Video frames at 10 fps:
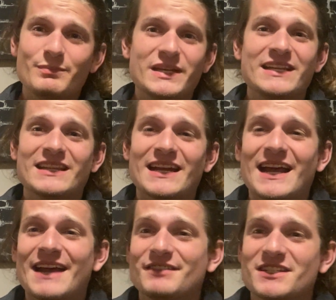Being that I
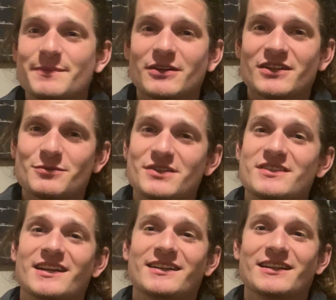have experience with
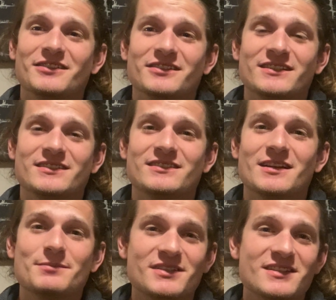psychedelic
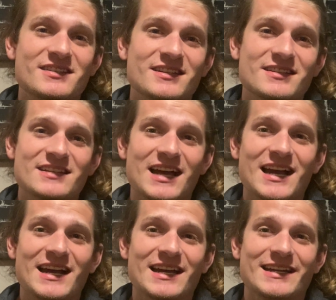substances,
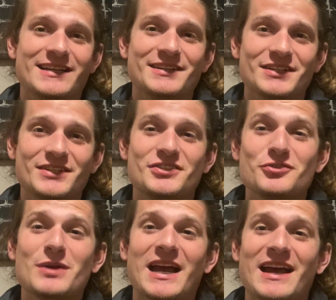I
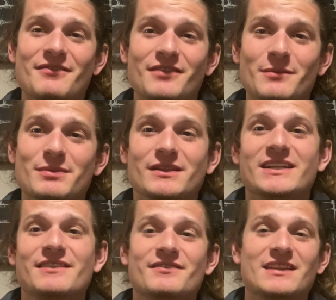do have a
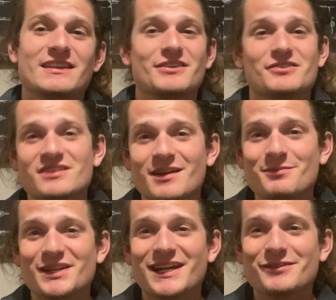belief that there's
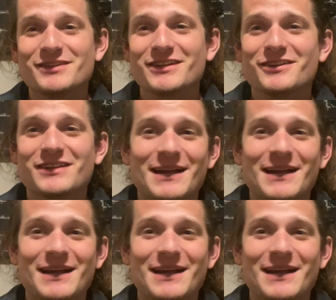something out there.